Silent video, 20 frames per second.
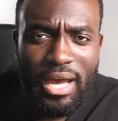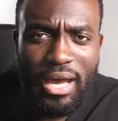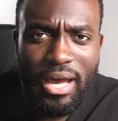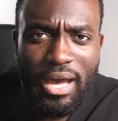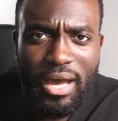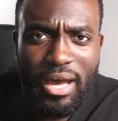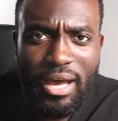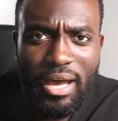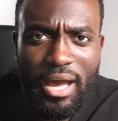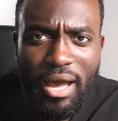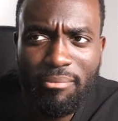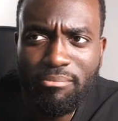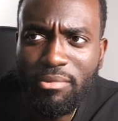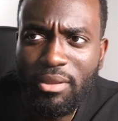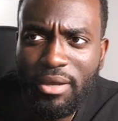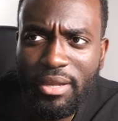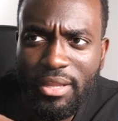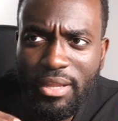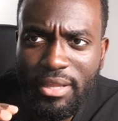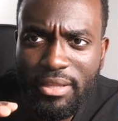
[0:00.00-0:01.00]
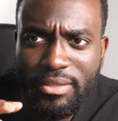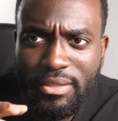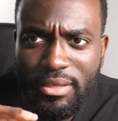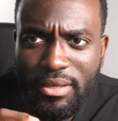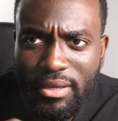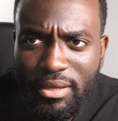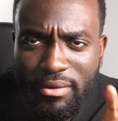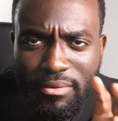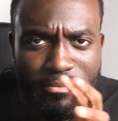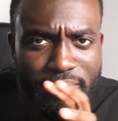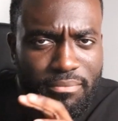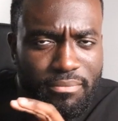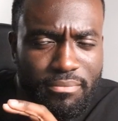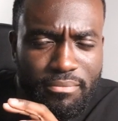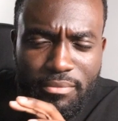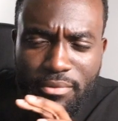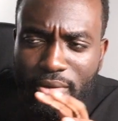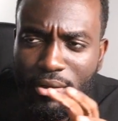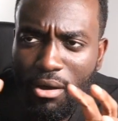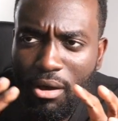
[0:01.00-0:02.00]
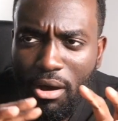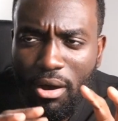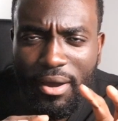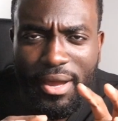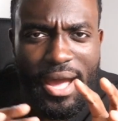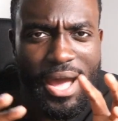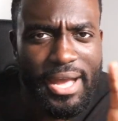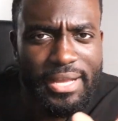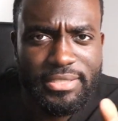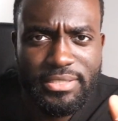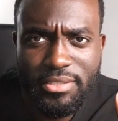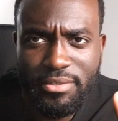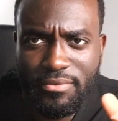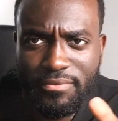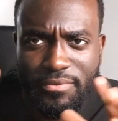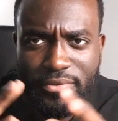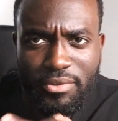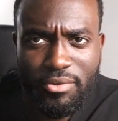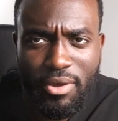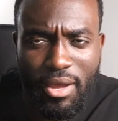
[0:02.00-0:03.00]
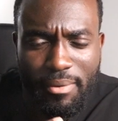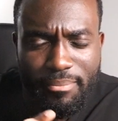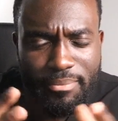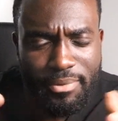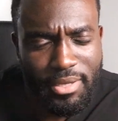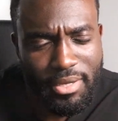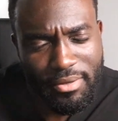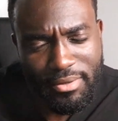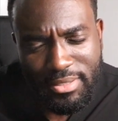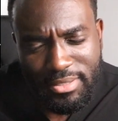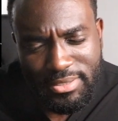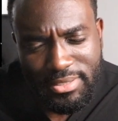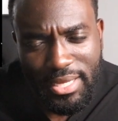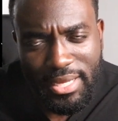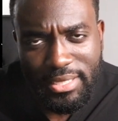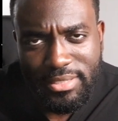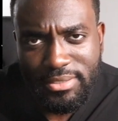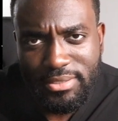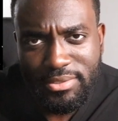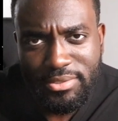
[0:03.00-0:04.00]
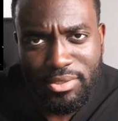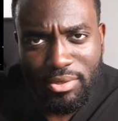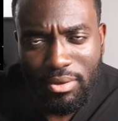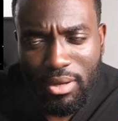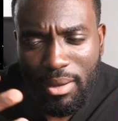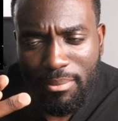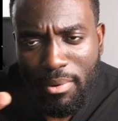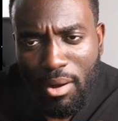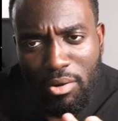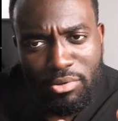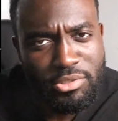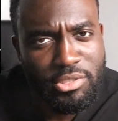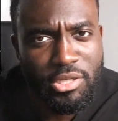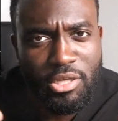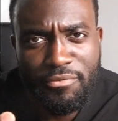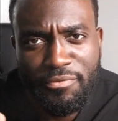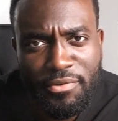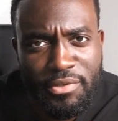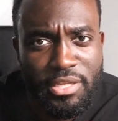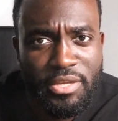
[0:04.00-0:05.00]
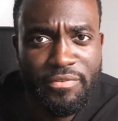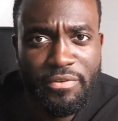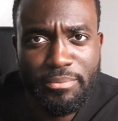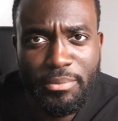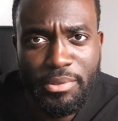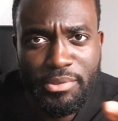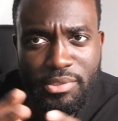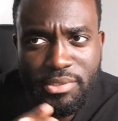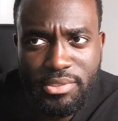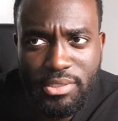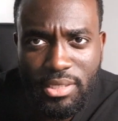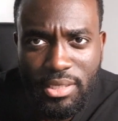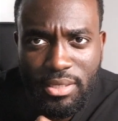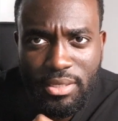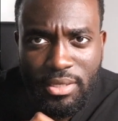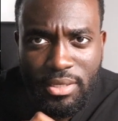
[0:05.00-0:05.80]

I'm looking into all kinds of, you know, I'm here in the States, so I'm always looking for different music to